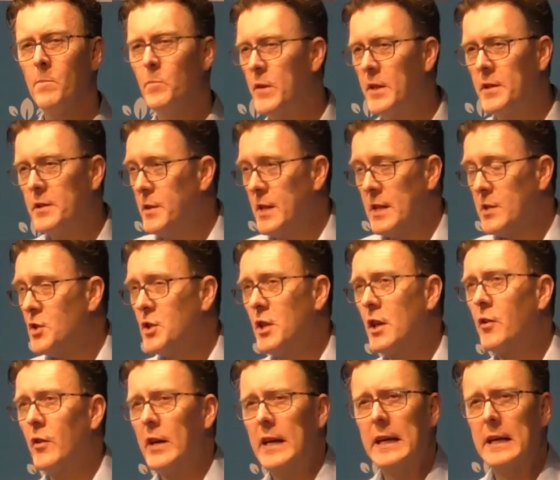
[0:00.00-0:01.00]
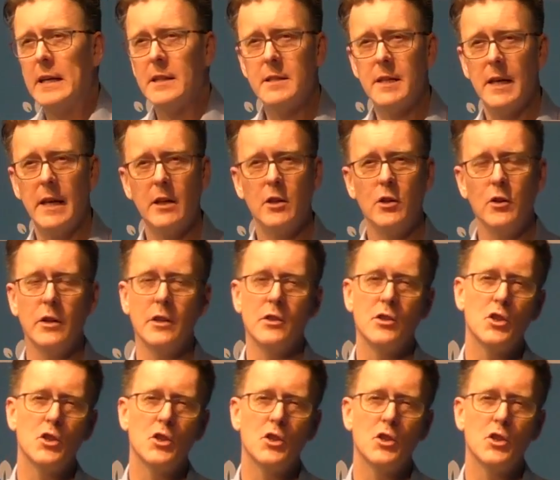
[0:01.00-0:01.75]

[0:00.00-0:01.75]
This degree can take you in